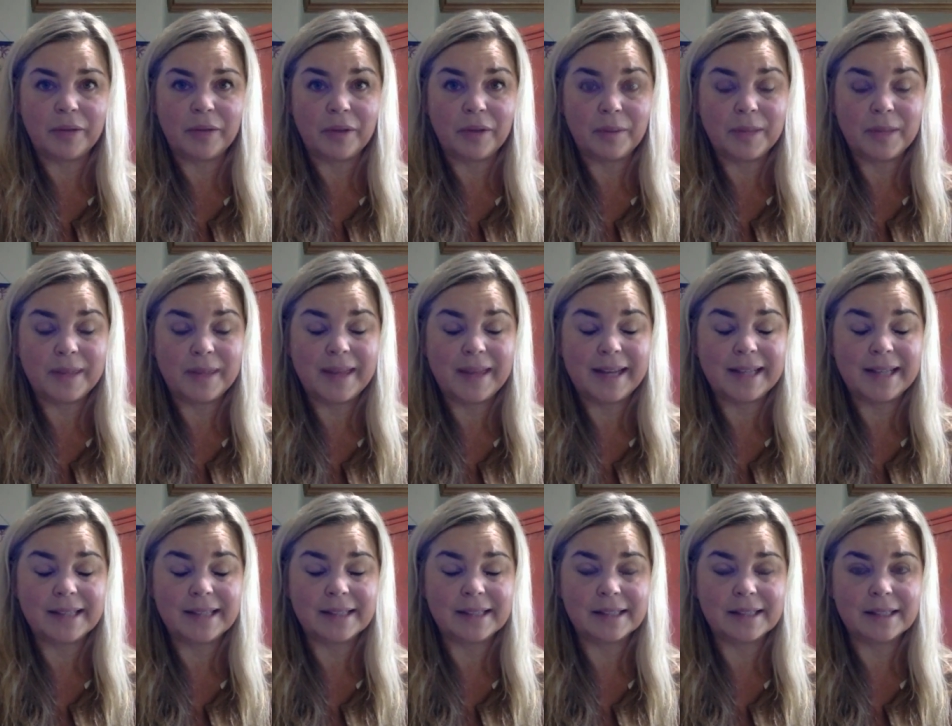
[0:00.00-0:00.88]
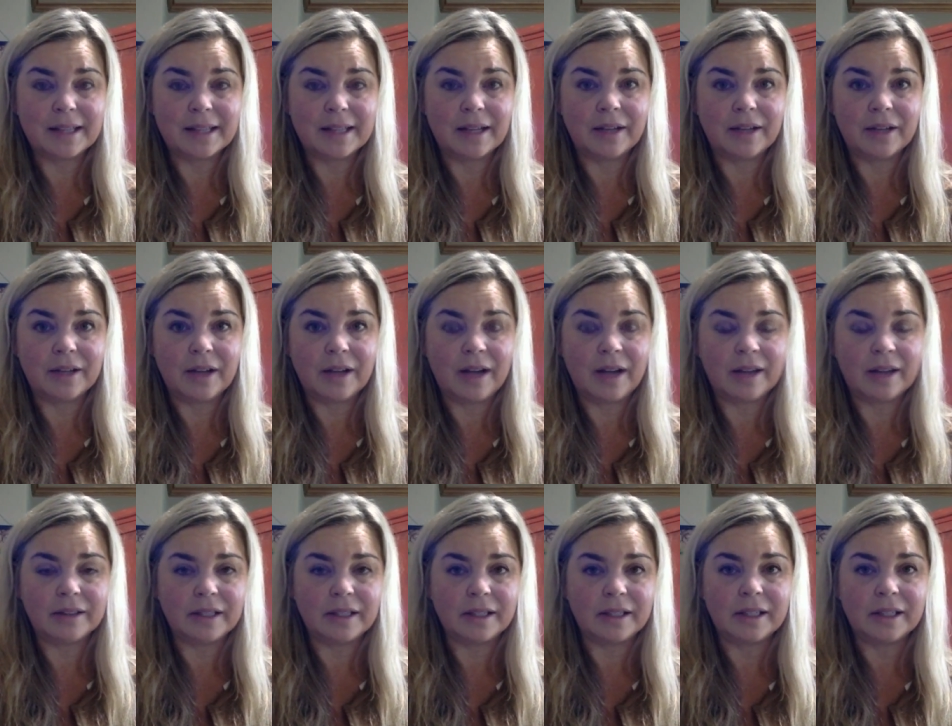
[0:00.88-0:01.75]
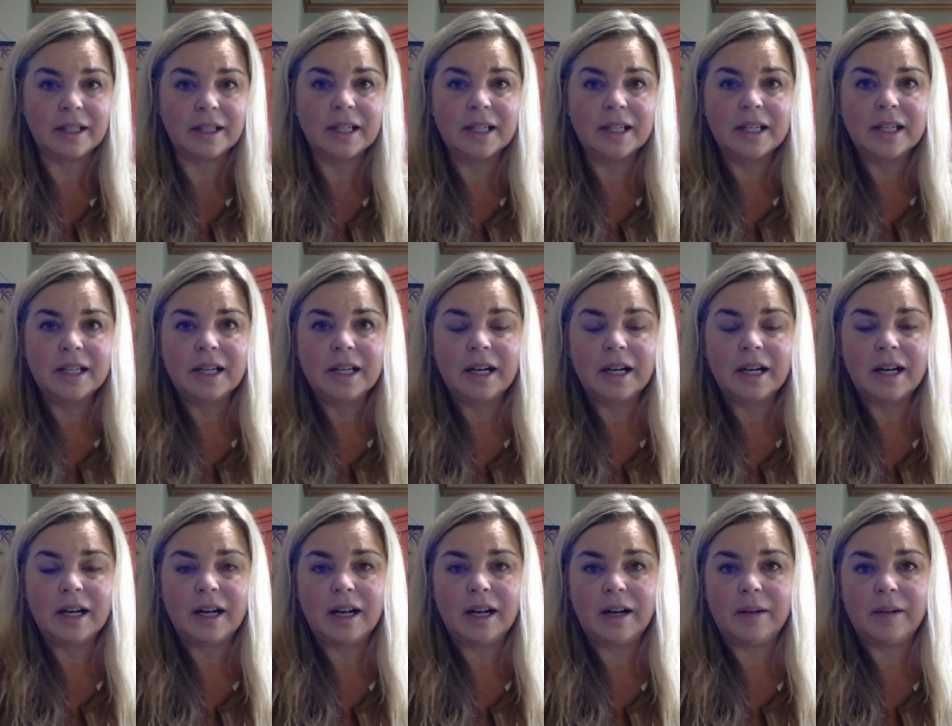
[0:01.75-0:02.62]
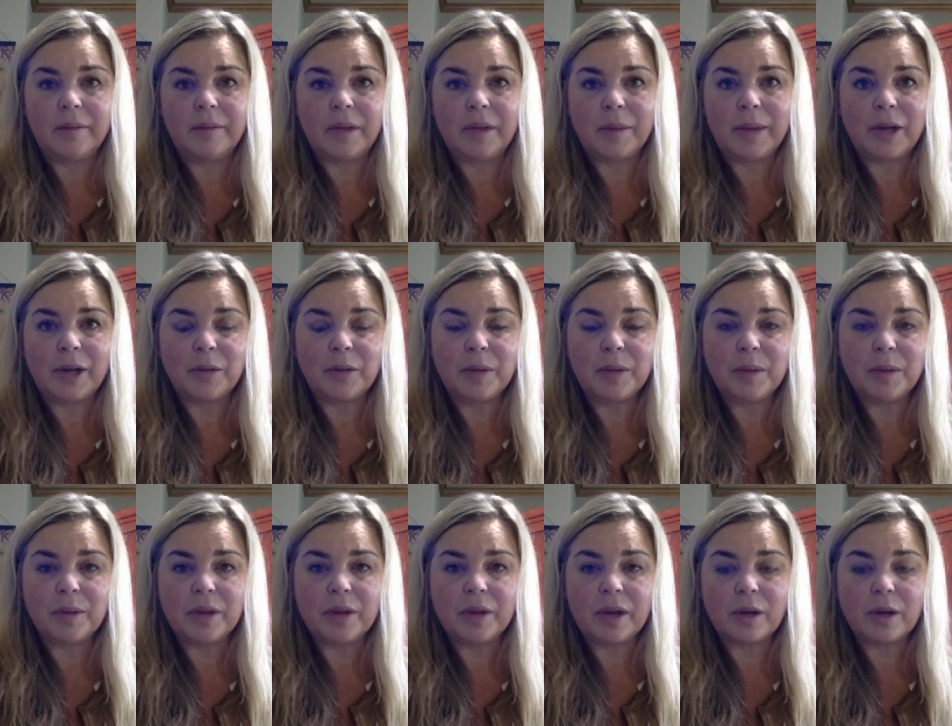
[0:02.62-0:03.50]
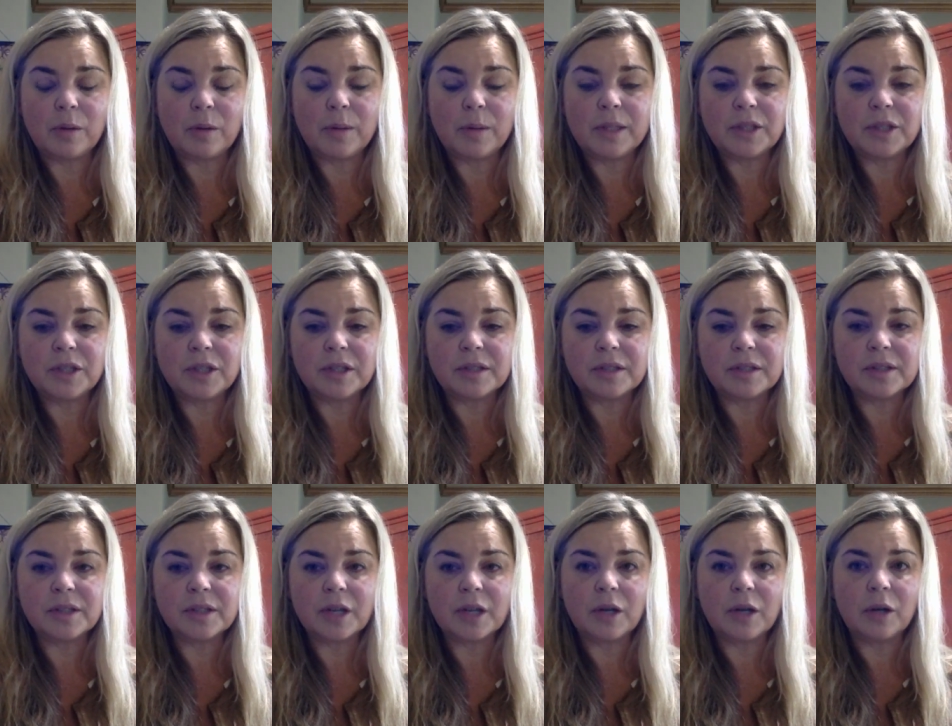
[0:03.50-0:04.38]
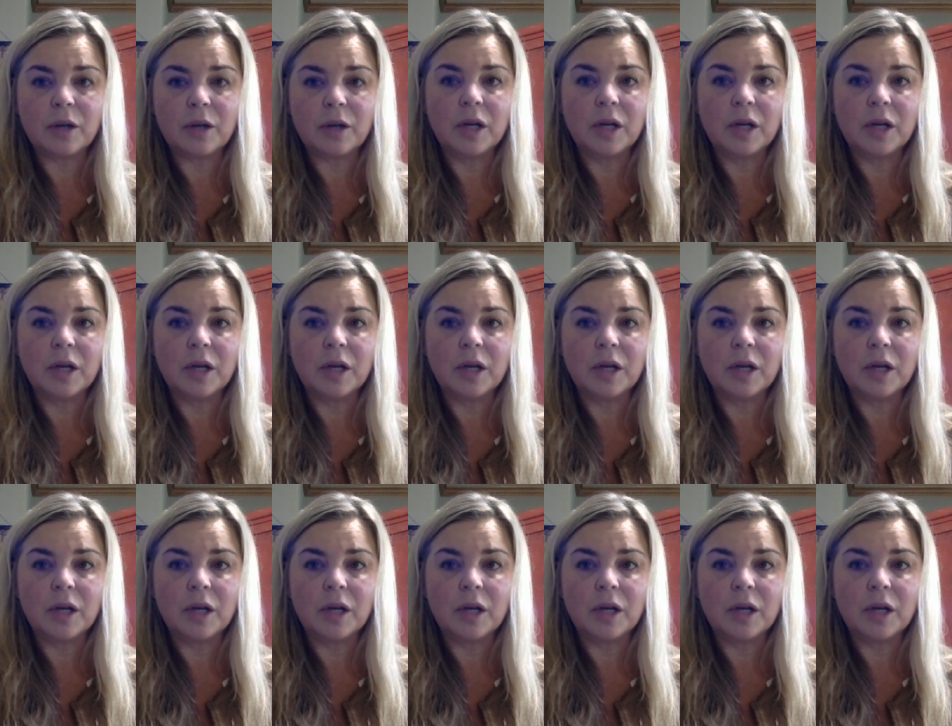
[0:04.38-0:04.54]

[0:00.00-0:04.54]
I mean, that is ungodly amount of people that you're reaching. So